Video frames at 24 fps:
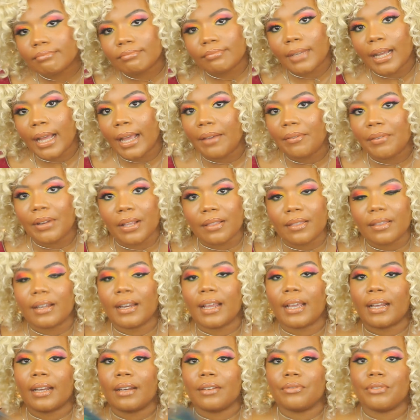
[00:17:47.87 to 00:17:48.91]
I have nothing
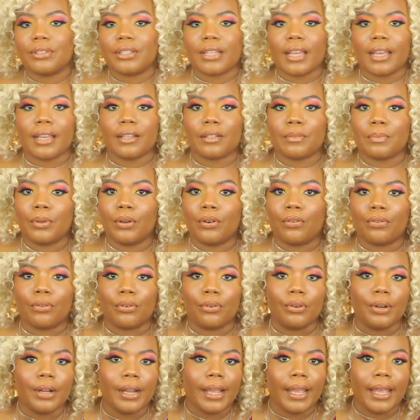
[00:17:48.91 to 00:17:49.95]
negative to say. It's
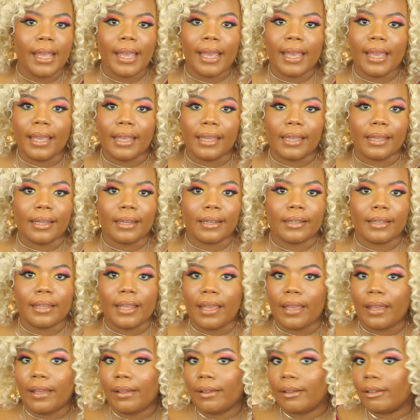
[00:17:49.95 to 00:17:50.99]
beautiful. And
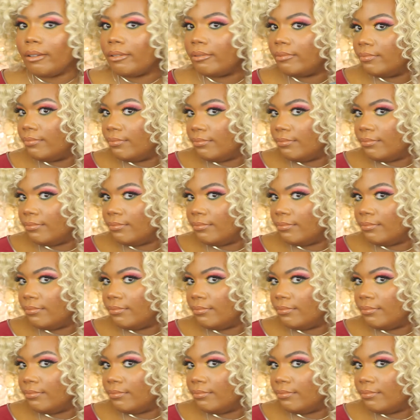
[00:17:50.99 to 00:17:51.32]
yeah,